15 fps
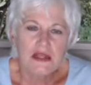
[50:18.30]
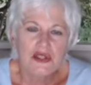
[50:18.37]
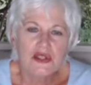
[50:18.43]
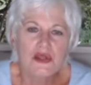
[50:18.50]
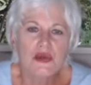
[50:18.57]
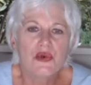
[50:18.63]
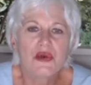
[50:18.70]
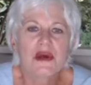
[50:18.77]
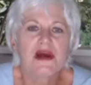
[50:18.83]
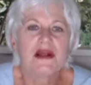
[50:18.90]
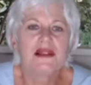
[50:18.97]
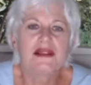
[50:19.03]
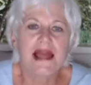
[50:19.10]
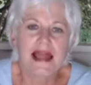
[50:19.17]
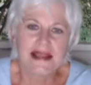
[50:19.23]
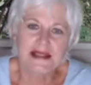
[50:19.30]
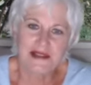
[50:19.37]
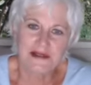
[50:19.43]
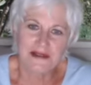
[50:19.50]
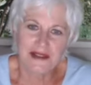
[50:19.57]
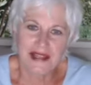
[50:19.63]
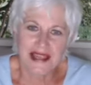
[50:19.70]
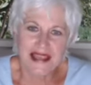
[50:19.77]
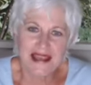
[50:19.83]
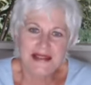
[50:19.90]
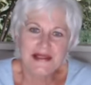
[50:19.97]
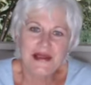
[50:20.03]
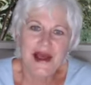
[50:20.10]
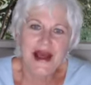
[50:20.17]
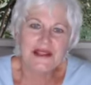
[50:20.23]
to collectively,
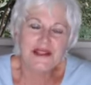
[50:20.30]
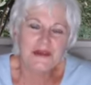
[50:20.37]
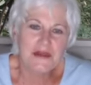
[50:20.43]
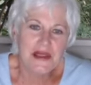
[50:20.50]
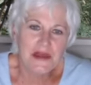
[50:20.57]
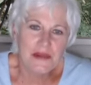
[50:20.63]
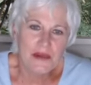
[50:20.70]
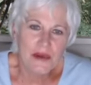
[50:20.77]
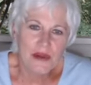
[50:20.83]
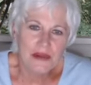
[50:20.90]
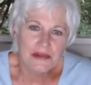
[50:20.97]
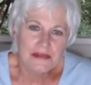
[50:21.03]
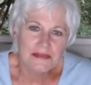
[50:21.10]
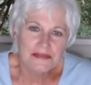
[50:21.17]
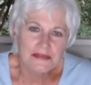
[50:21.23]
as God's people,